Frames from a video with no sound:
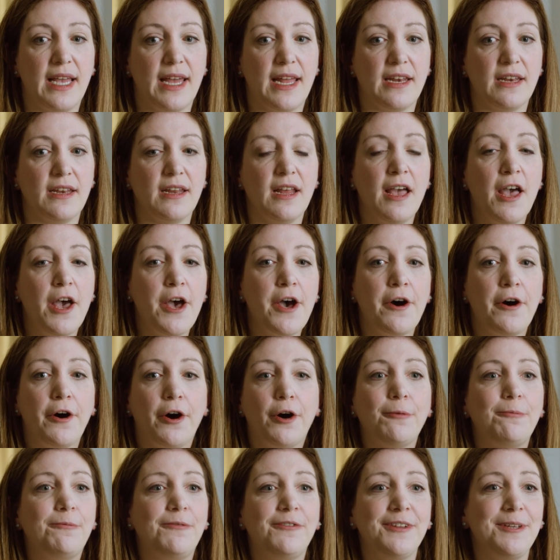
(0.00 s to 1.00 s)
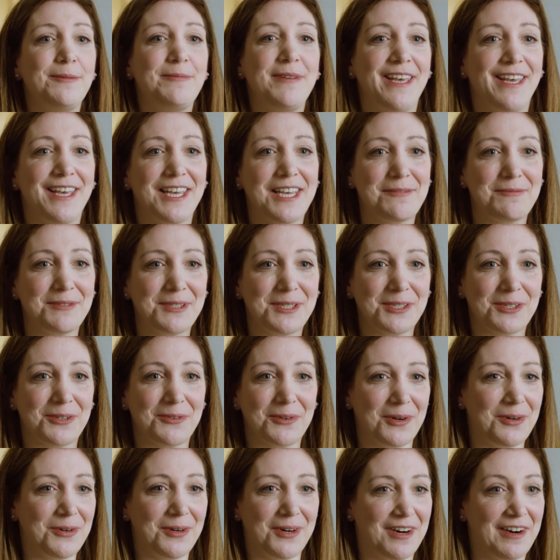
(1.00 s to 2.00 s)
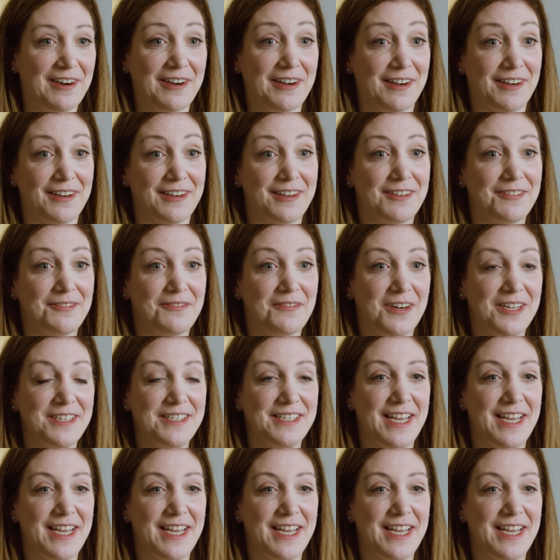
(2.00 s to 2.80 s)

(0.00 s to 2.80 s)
then hopefully being able to grow a heart one